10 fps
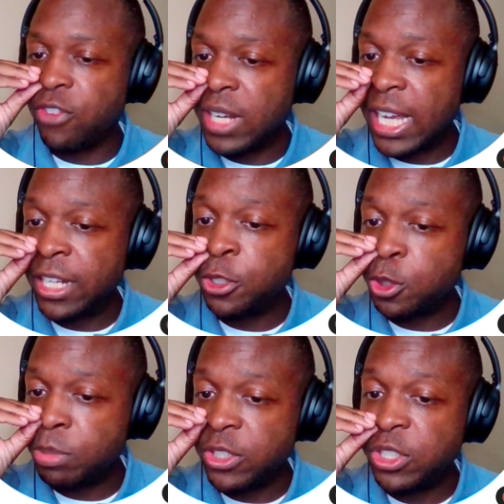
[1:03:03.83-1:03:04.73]
for 900
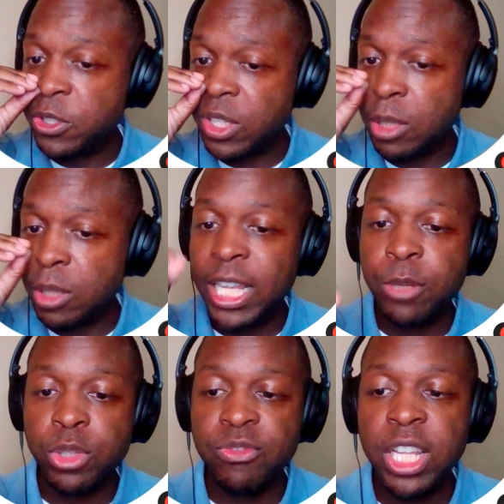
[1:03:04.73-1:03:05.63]
plus years and the planet
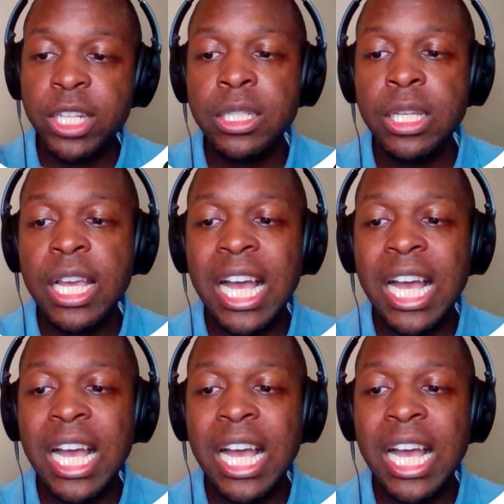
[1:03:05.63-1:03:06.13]
was flooded.